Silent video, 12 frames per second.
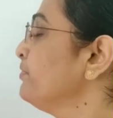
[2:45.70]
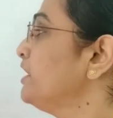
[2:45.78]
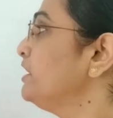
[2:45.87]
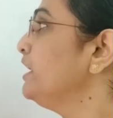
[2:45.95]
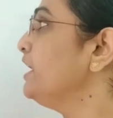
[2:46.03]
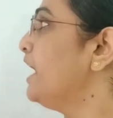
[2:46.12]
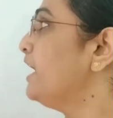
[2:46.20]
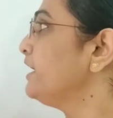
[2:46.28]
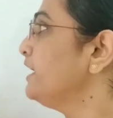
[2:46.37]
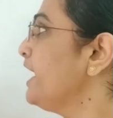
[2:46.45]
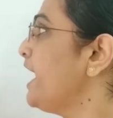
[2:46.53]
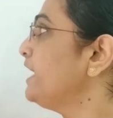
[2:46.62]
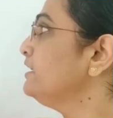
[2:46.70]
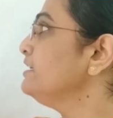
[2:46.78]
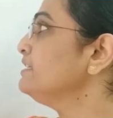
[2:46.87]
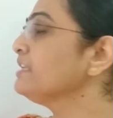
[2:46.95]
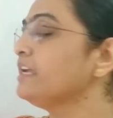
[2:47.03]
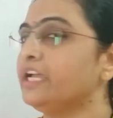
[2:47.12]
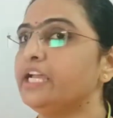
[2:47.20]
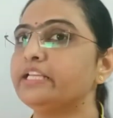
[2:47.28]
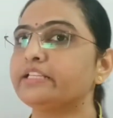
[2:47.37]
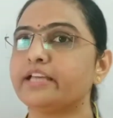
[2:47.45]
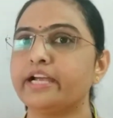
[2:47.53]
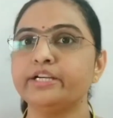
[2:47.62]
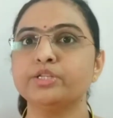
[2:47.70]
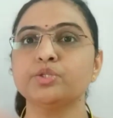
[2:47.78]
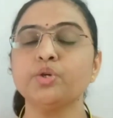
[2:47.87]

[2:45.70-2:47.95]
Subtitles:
tRNA at this A site.